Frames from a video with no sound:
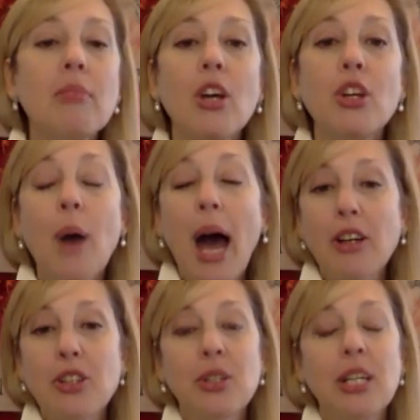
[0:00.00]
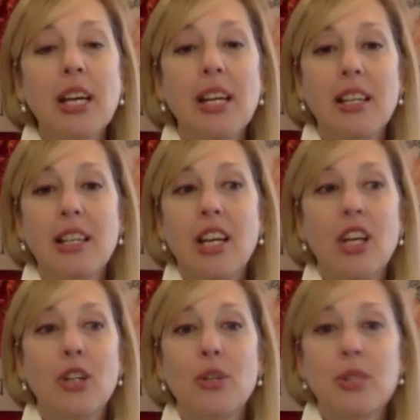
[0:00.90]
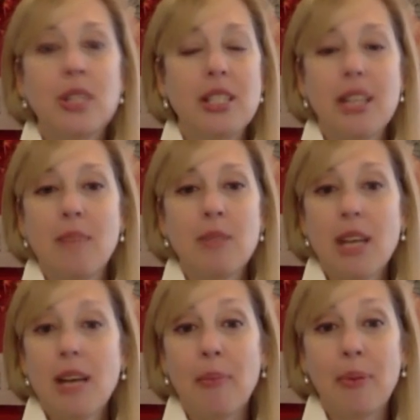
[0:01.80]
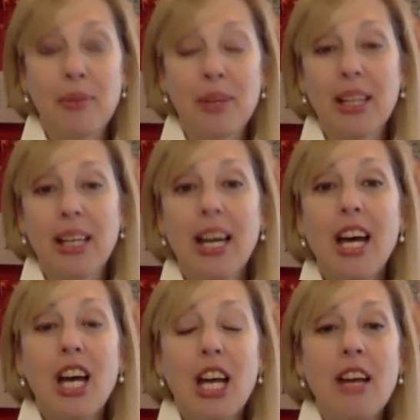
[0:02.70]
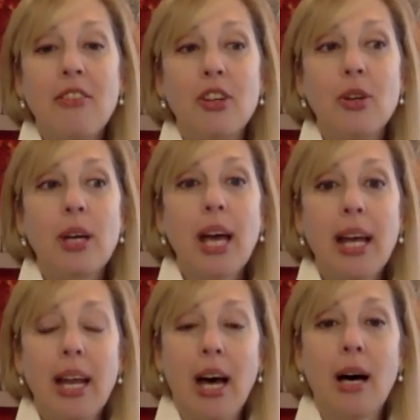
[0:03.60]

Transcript: you actually can use the same tip, really. If you get